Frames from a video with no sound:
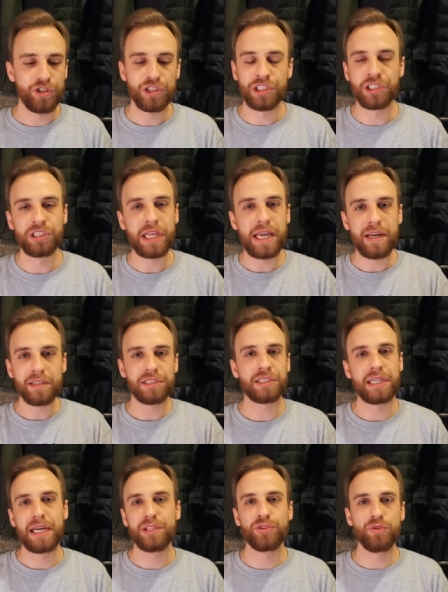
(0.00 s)
just stay on
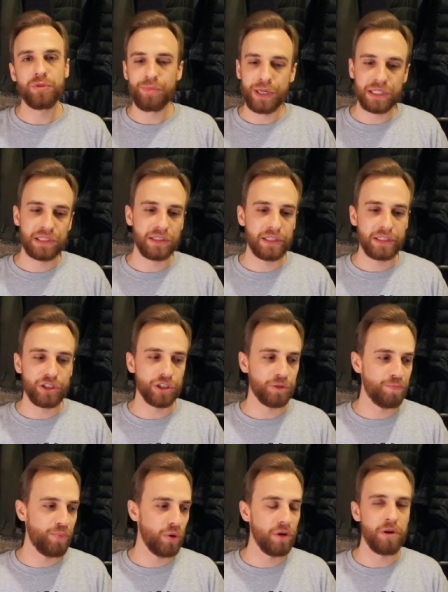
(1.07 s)
schedule and basically
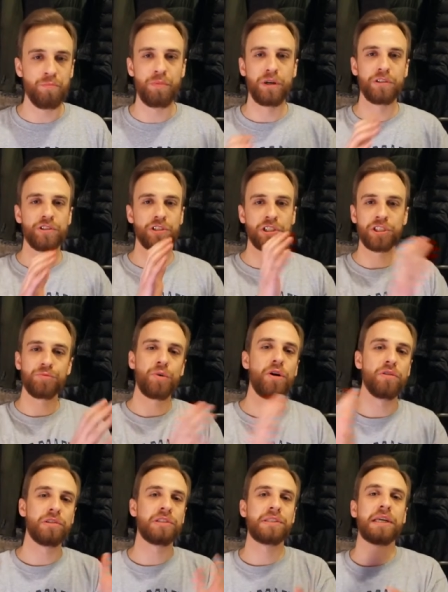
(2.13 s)
just put a bunch of
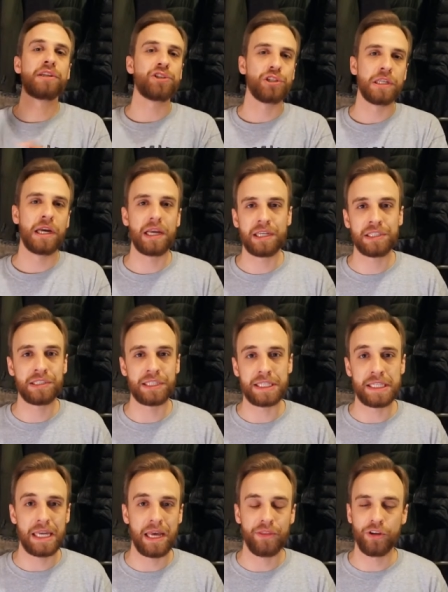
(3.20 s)
small section hikes
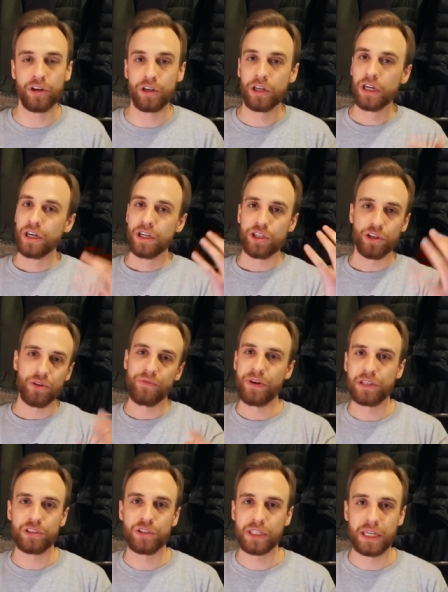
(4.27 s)
together, you're
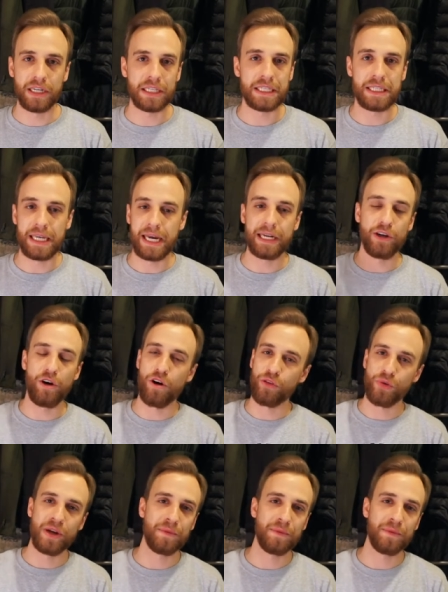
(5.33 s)
eventually going to get all the